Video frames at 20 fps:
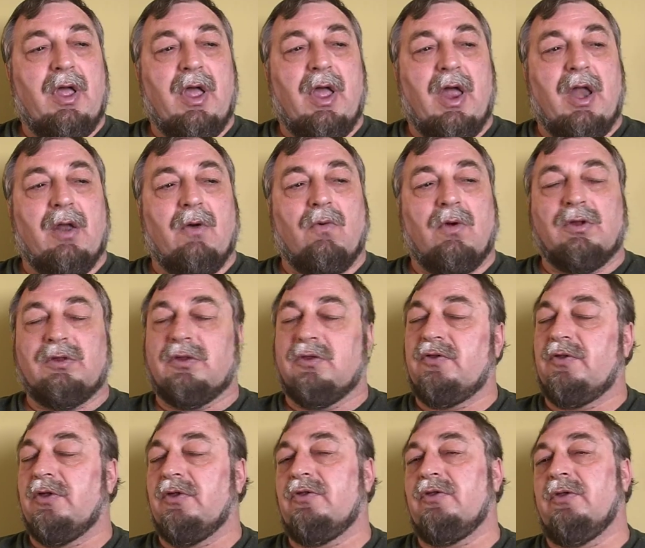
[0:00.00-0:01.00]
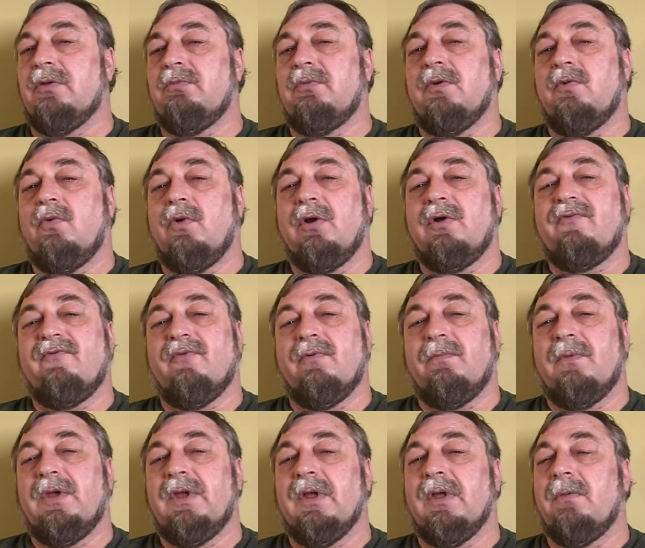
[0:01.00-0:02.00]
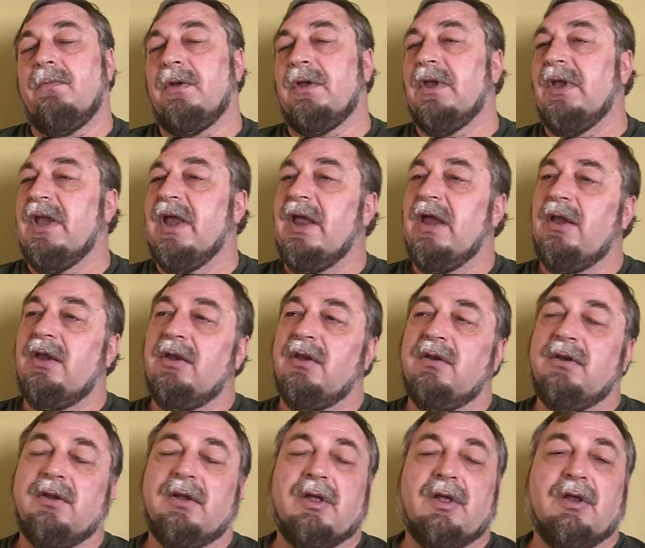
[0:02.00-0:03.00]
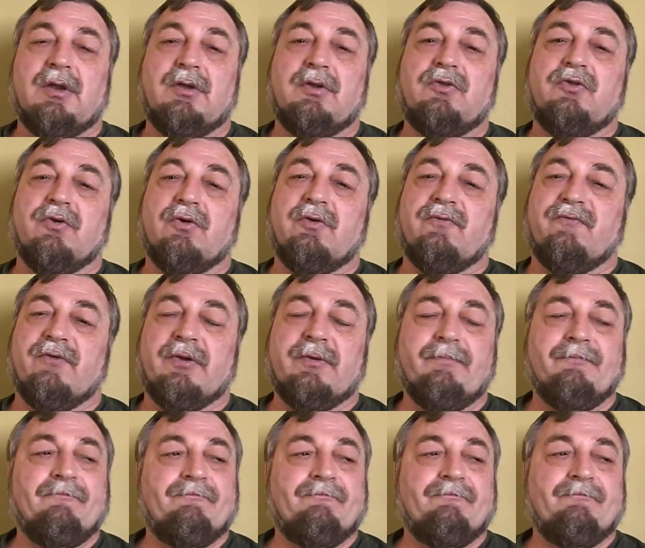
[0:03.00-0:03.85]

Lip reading: And I want the system to work for me. I'm a Canadian. I deserve it.